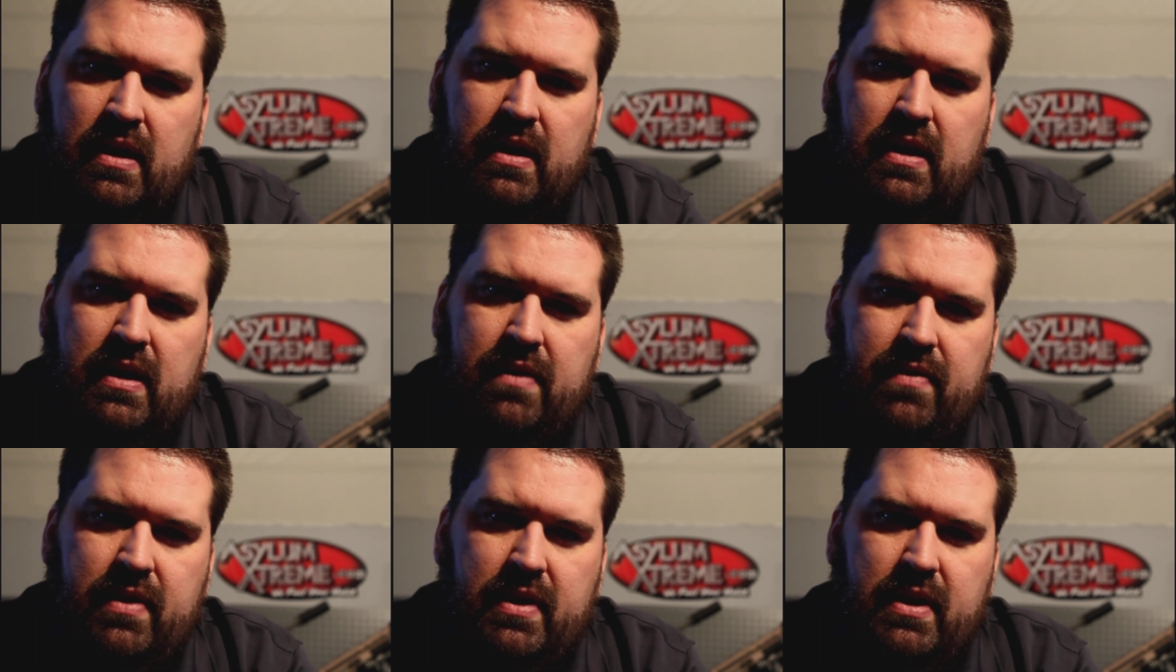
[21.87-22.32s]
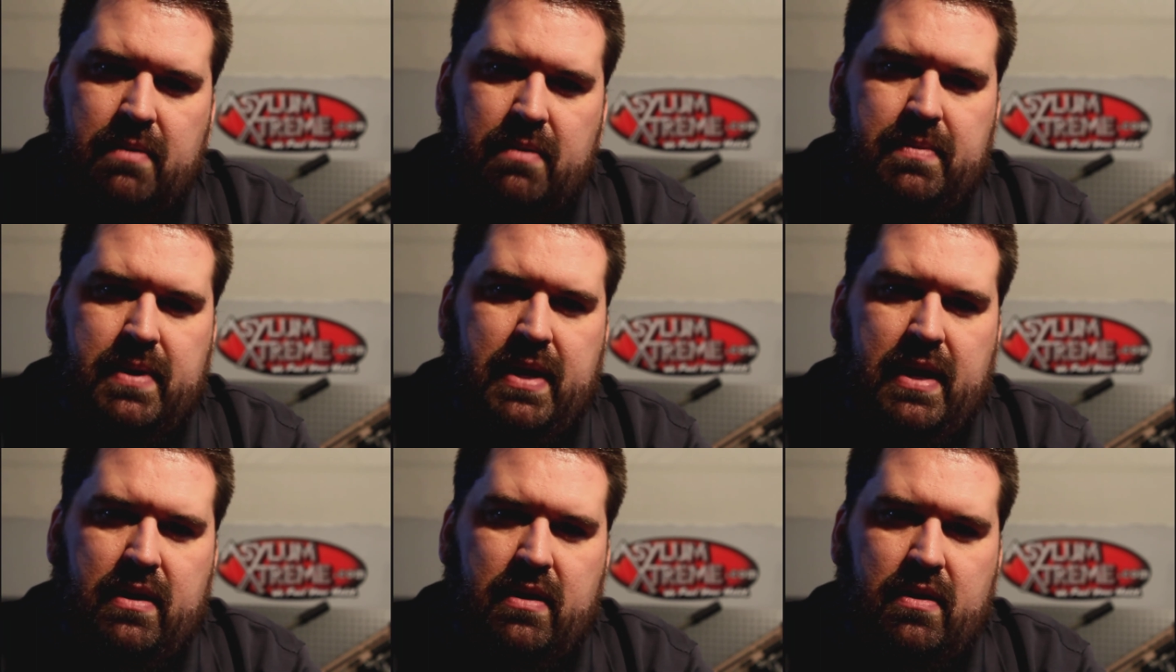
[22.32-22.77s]
give you an
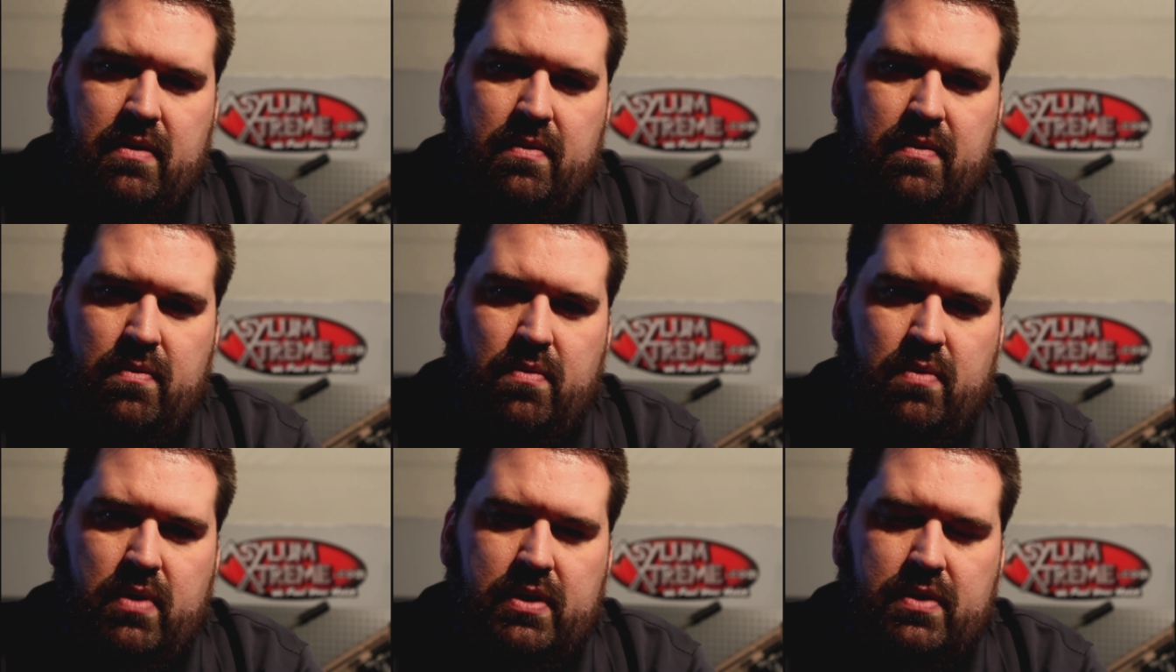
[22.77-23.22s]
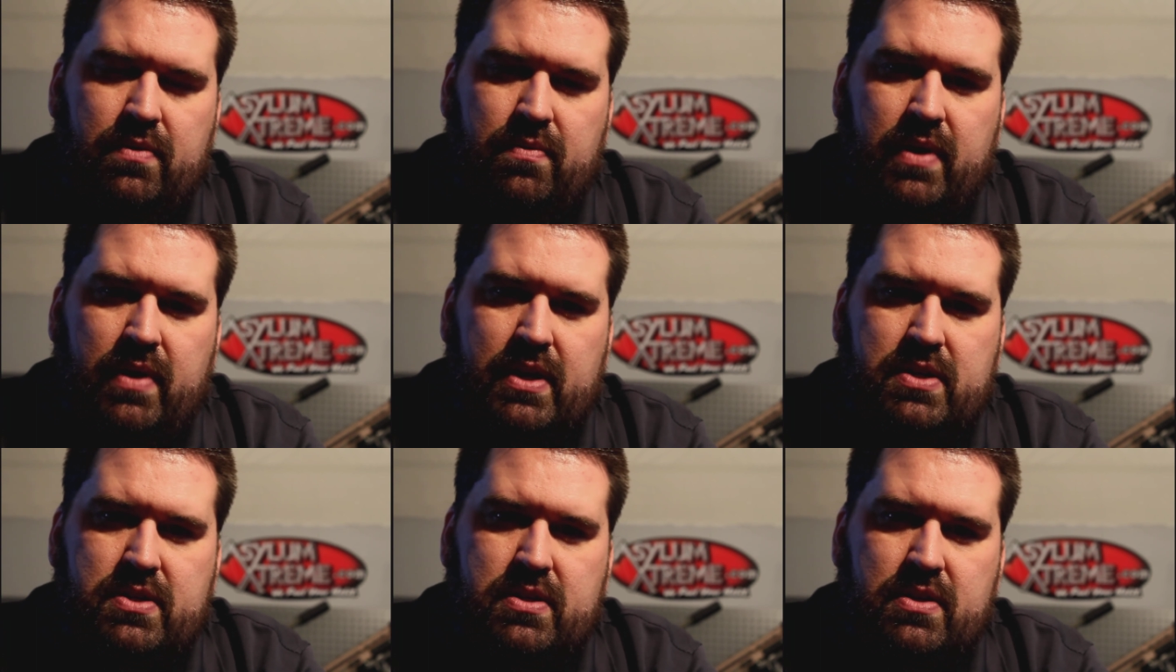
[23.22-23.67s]
update on what
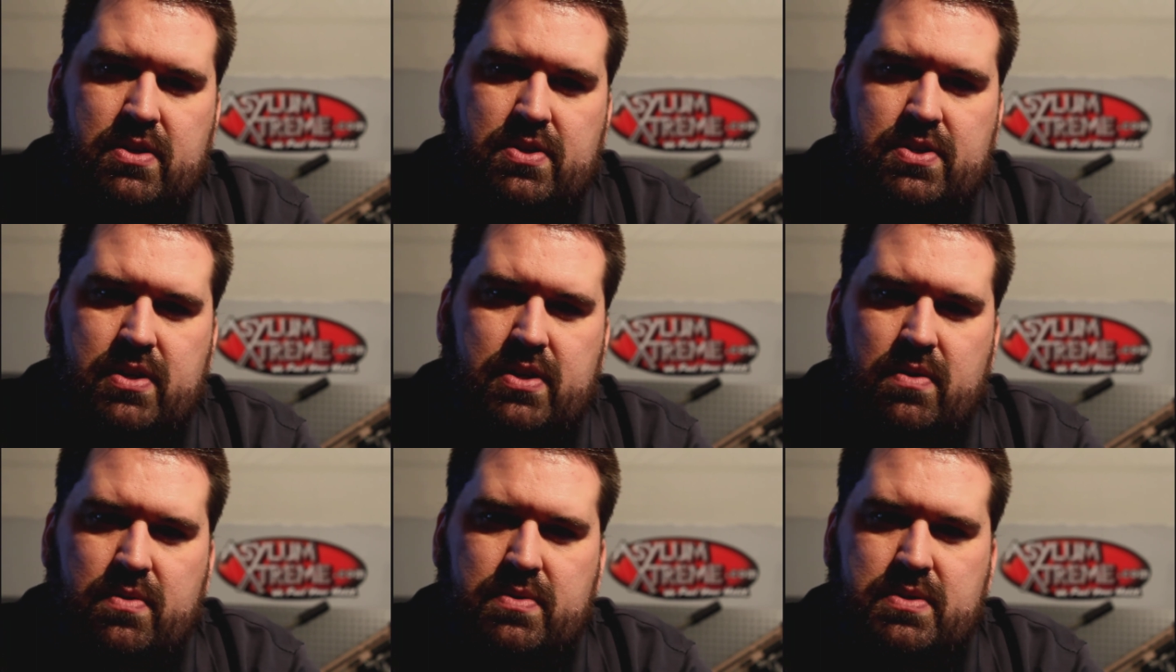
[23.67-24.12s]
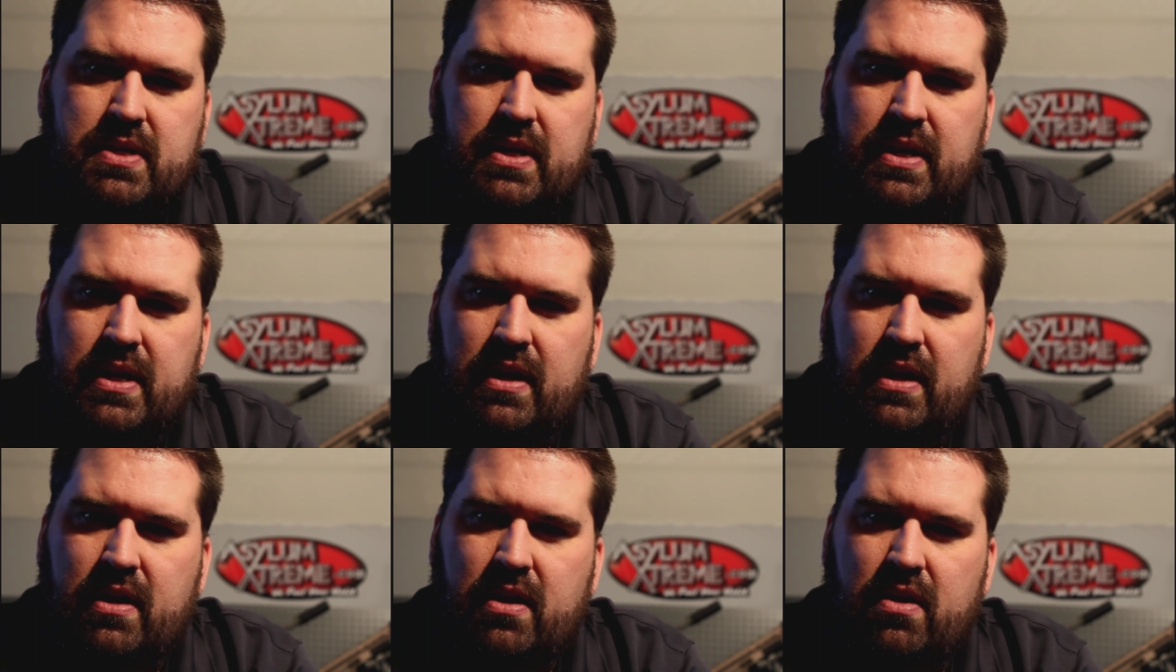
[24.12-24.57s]
direction the show is
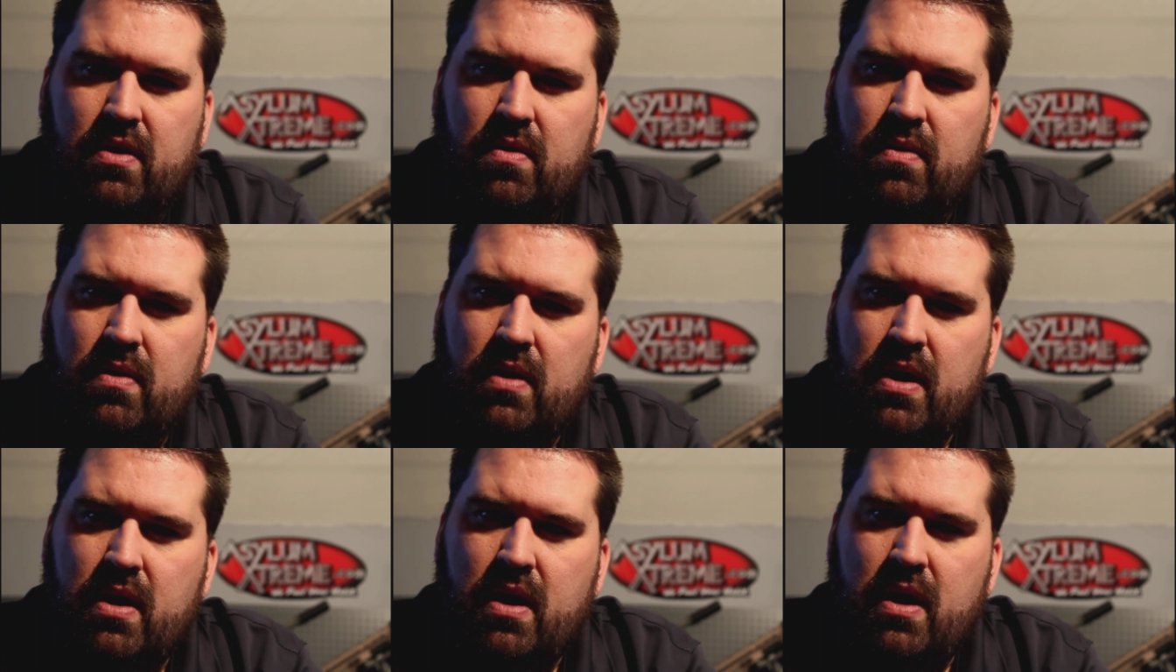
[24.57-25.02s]
going to go.